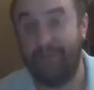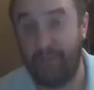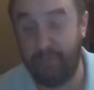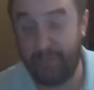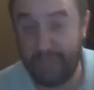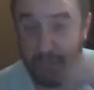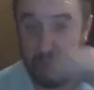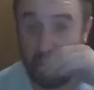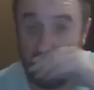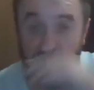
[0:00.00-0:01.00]
The
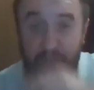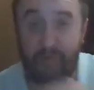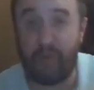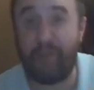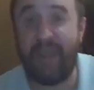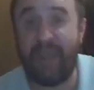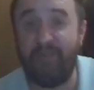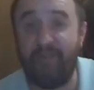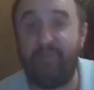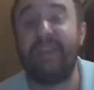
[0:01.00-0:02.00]
people from
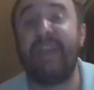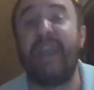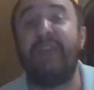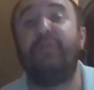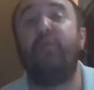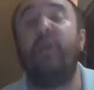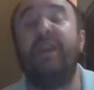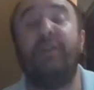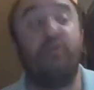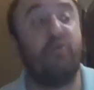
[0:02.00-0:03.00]
NBA
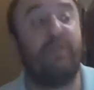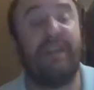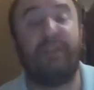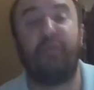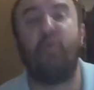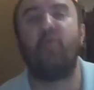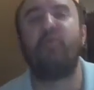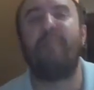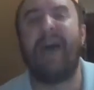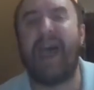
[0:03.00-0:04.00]
Twitter that
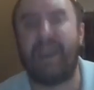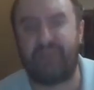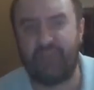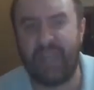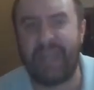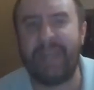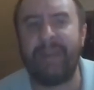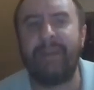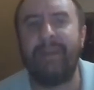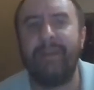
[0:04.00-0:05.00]
were
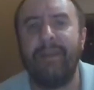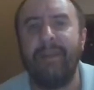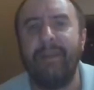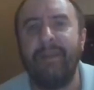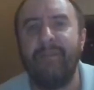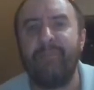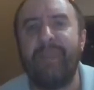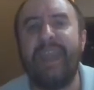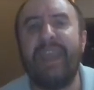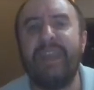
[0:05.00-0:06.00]
bashing
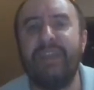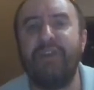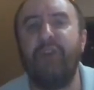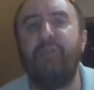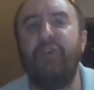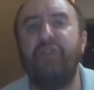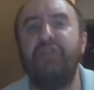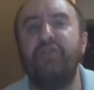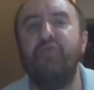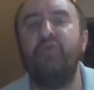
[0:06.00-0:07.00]

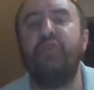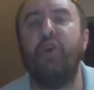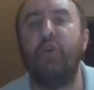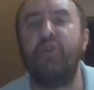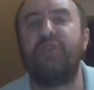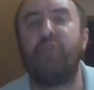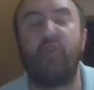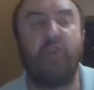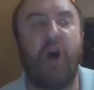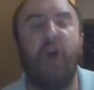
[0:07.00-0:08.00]
AEW, those
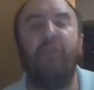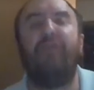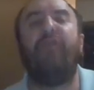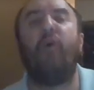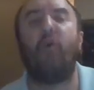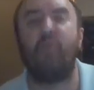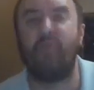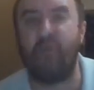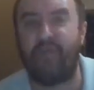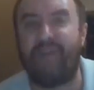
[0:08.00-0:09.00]
were all
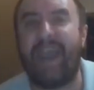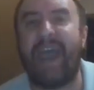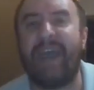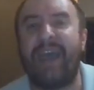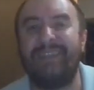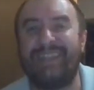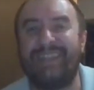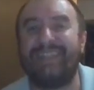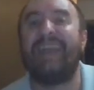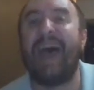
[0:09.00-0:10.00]
former
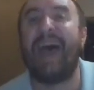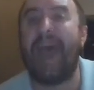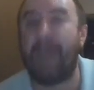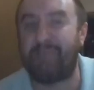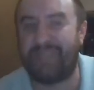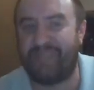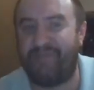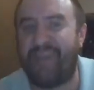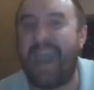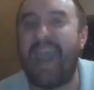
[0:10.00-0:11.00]
fans, lapsed
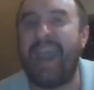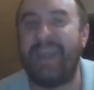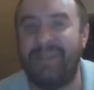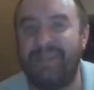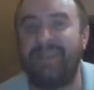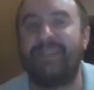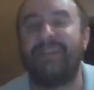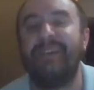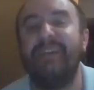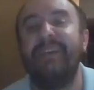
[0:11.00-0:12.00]

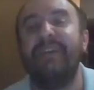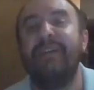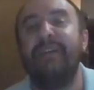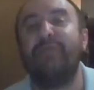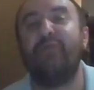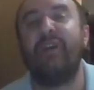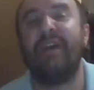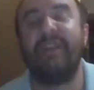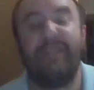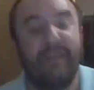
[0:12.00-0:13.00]
fans,
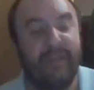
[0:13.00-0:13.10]
right?